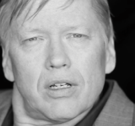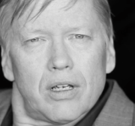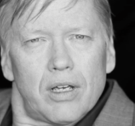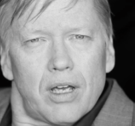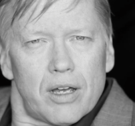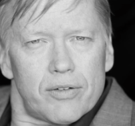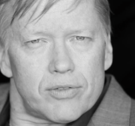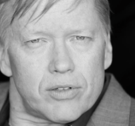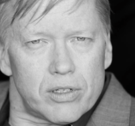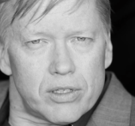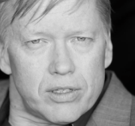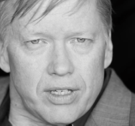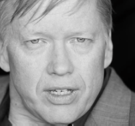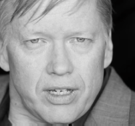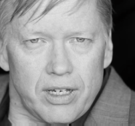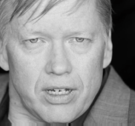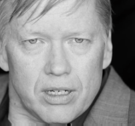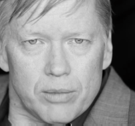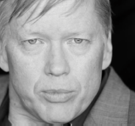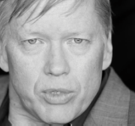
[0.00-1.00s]
After
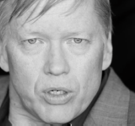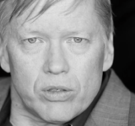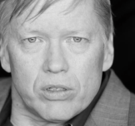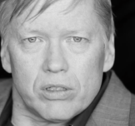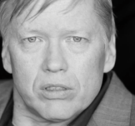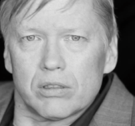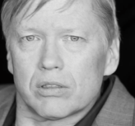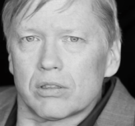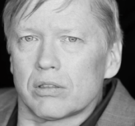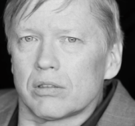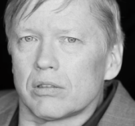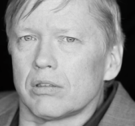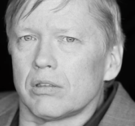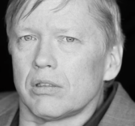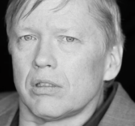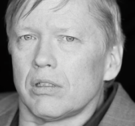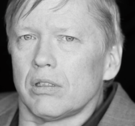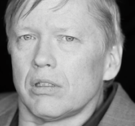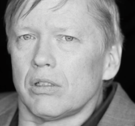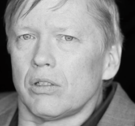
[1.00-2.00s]
thinking about it,
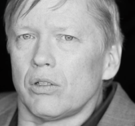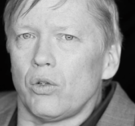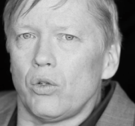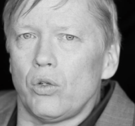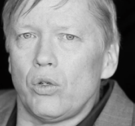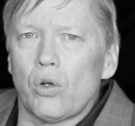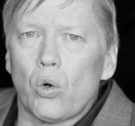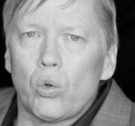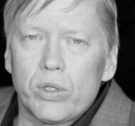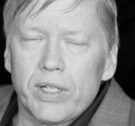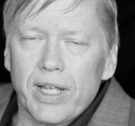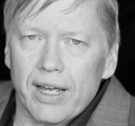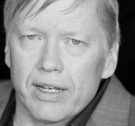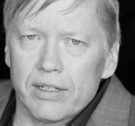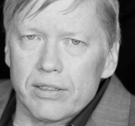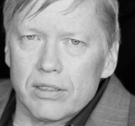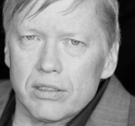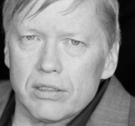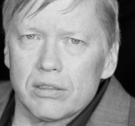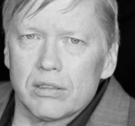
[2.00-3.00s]
no
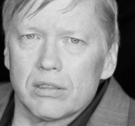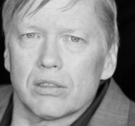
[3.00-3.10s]
taxes,